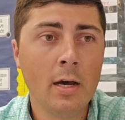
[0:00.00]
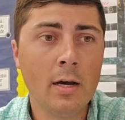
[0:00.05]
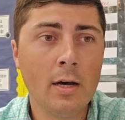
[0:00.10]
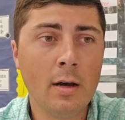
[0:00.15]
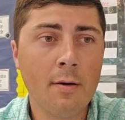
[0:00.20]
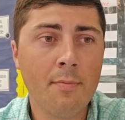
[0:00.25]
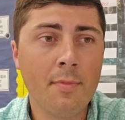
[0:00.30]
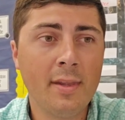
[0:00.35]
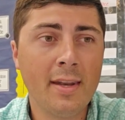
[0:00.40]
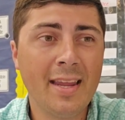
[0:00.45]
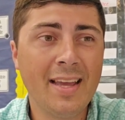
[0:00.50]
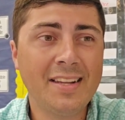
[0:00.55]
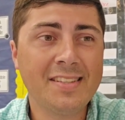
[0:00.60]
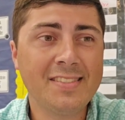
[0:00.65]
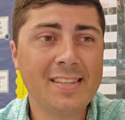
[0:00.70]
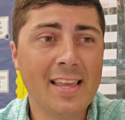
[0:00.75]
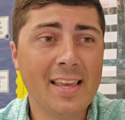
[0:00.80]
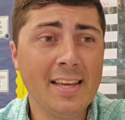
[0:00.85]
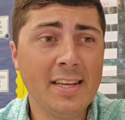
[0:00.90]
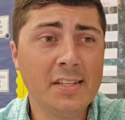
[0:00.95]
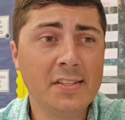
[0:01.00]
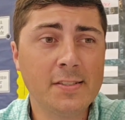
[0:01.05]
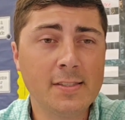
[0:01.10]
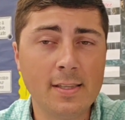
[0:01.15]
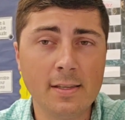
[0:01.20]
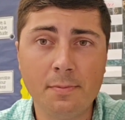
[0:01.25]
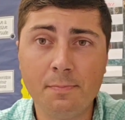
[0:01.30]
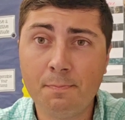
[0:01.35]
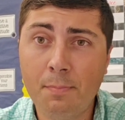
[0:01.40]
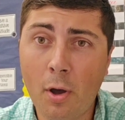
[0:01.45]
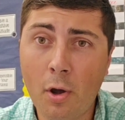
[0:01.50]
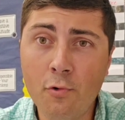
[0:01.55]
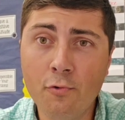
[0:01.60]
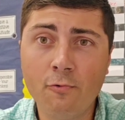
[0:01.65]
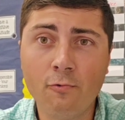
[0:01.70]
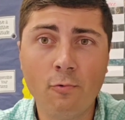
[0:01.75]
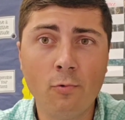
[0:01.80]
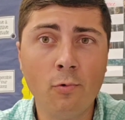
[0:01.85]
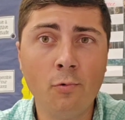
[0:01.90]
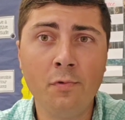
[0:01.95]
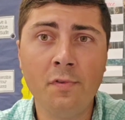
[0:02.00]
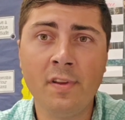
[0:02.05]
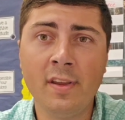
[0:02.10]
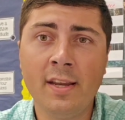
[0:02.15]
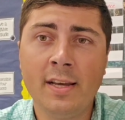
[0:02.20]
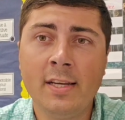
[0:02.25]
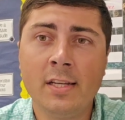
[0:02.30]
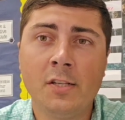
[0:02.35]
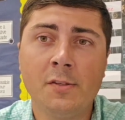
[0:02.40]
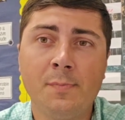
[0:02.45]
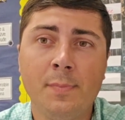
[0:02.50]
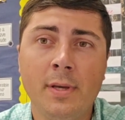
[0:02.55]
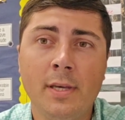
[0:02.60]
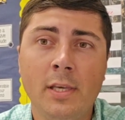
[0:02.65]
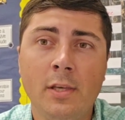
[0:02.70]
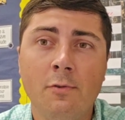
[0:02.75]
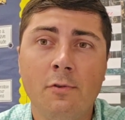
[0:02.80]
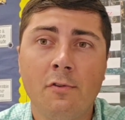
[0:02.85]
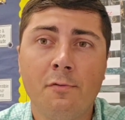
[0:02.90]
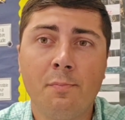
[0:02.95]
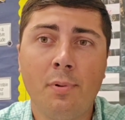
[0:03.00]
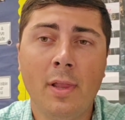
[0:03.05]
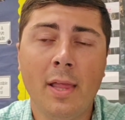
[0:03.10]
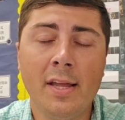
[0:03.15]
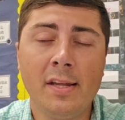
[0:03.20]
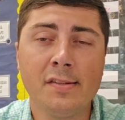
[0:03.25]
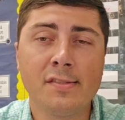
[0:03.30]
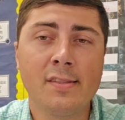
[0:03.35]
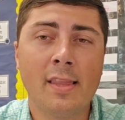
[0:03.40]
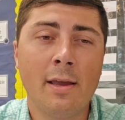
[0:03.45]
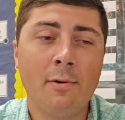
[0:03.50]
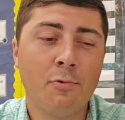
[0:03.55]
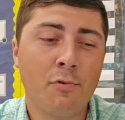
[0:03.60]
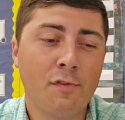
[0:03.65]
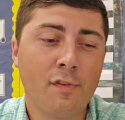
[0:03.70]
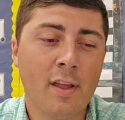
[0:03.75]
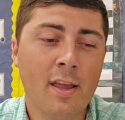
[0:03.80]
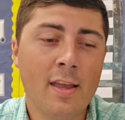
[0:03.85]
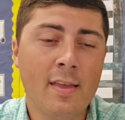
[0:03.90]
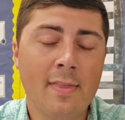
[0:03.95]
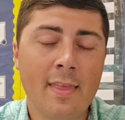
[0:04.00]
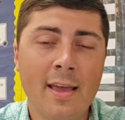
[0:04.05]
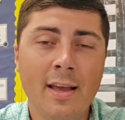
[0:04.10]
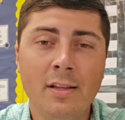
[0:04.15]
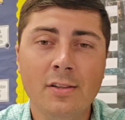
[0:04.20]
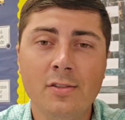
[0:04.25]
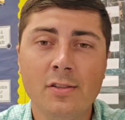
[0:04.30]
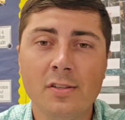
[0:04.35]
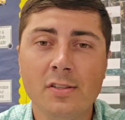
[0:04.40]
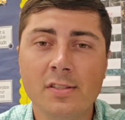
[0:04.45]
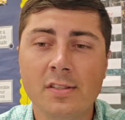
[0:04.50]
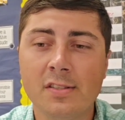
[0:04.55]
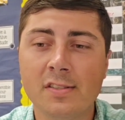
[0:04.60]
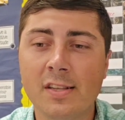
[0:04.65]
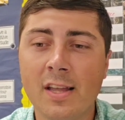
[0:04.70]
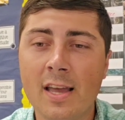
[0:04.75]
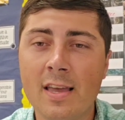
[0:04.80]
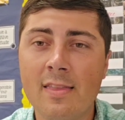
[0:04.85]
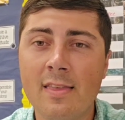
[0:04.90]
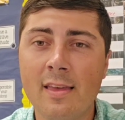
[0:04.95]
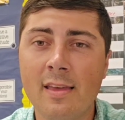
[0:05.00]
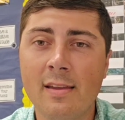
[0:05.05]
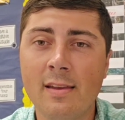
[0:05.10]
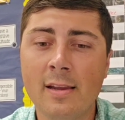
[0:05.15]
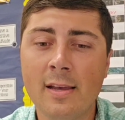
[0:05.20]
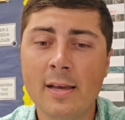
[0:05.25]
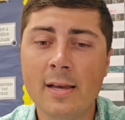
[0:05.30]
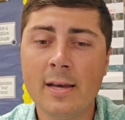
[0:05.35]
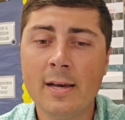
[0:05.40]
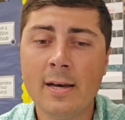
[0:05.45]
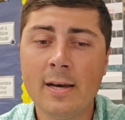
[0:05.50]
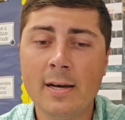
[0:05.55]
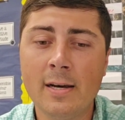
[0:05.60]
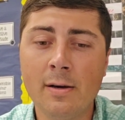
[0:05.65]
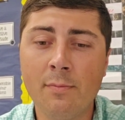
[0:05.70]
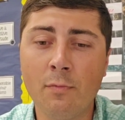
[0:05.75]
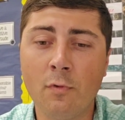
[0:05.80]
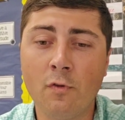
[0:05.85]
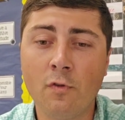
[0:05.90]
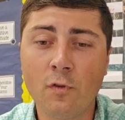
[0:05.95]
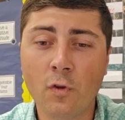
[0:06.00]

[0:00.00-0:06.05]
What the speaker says: The next thing is the post rules in a conspicuous place. They were saying that just to say that the